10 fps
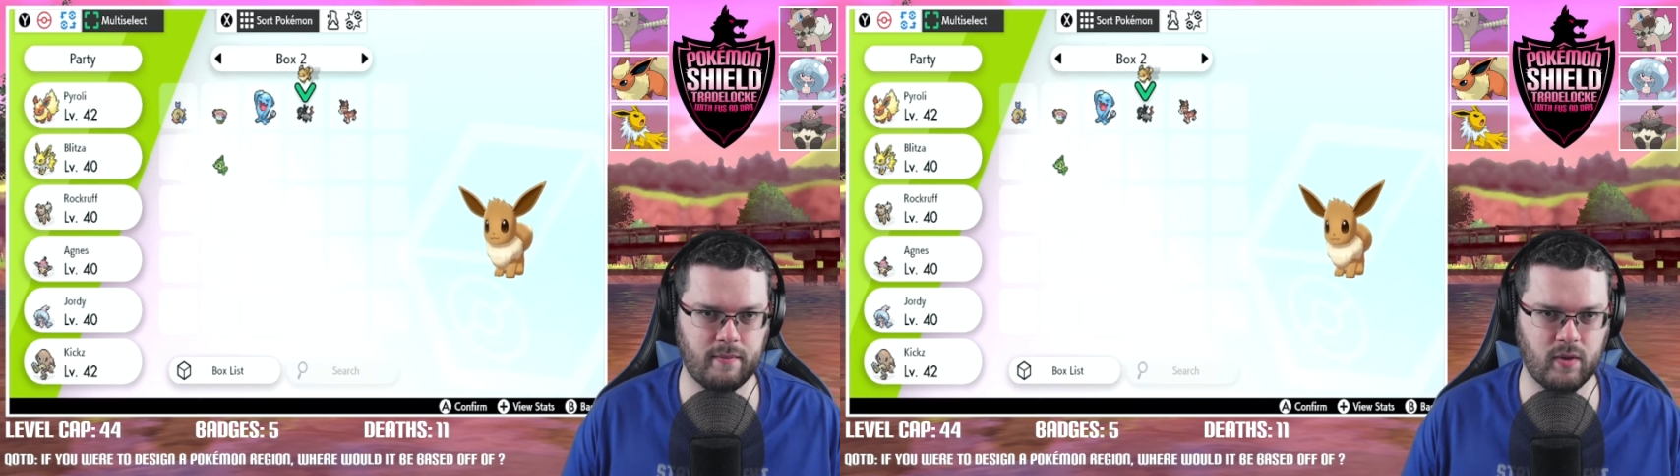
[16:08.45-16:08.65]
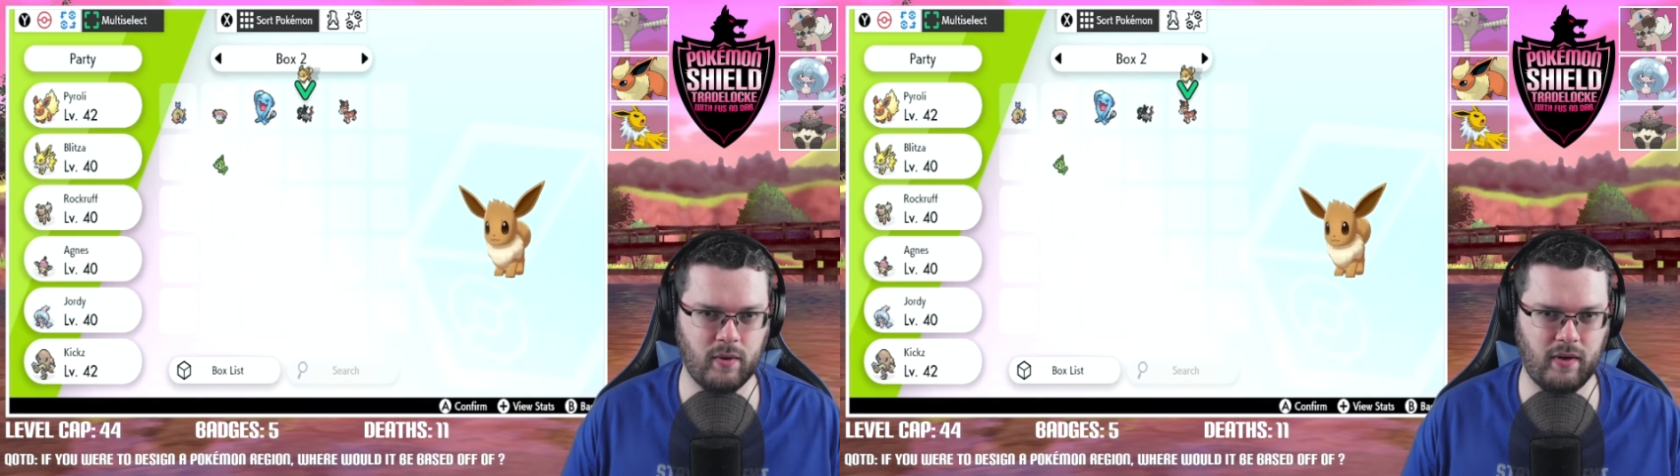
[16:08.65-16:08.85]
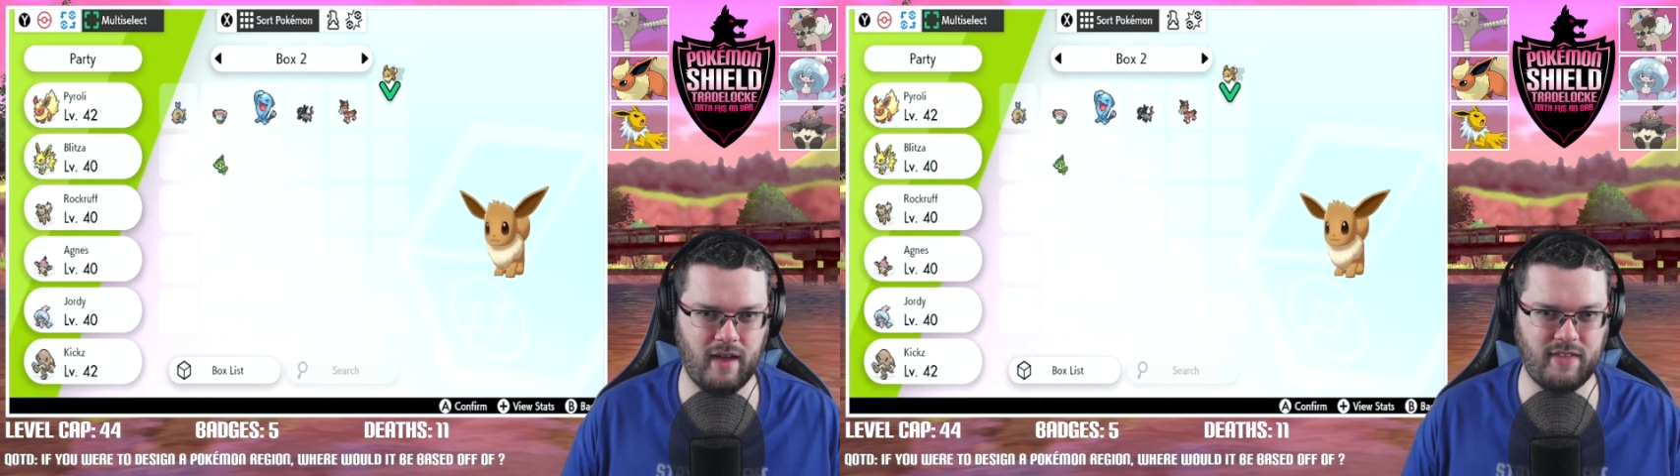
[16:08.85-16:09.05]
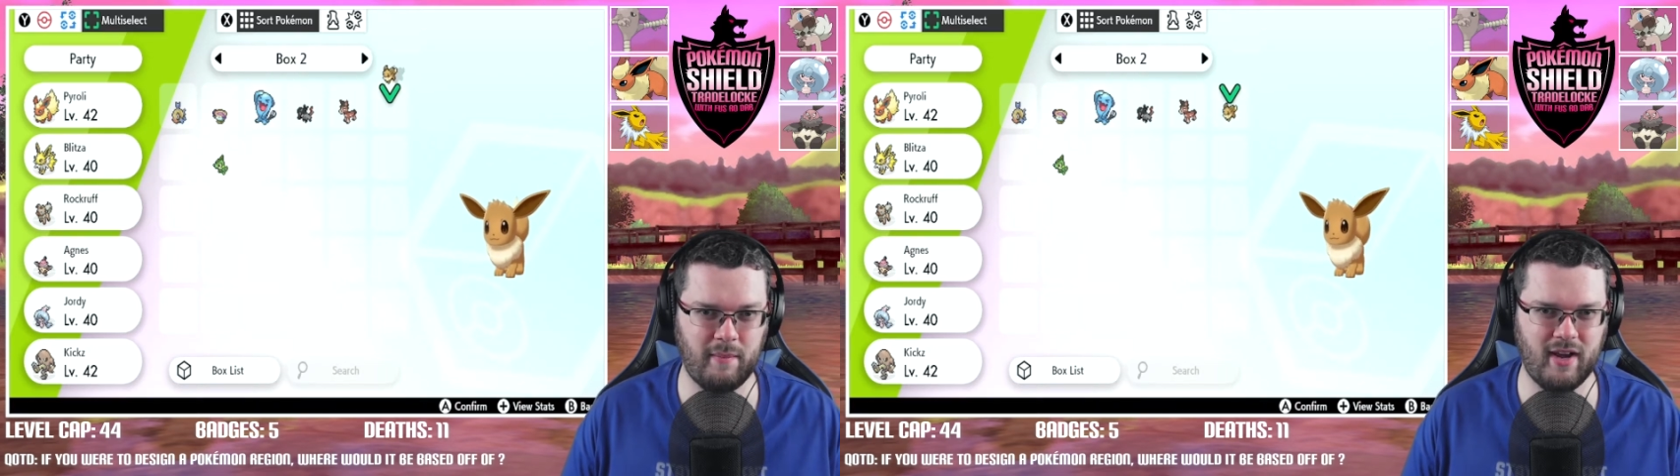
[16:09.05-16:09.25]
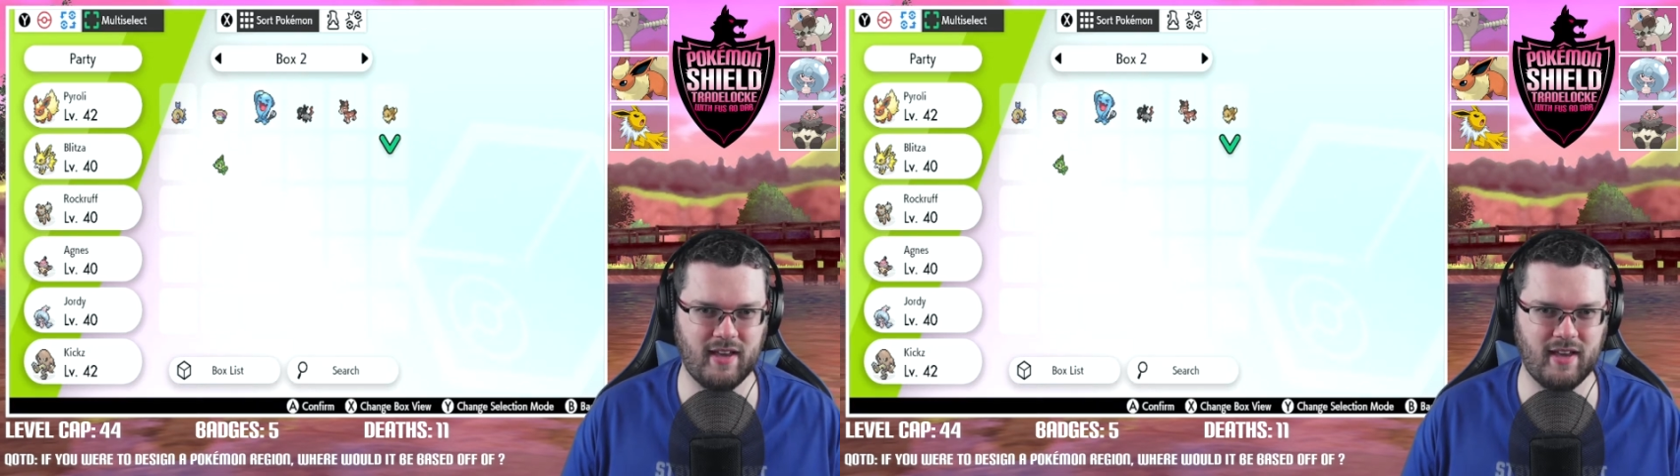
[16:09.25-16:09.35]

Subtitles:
We don't have that many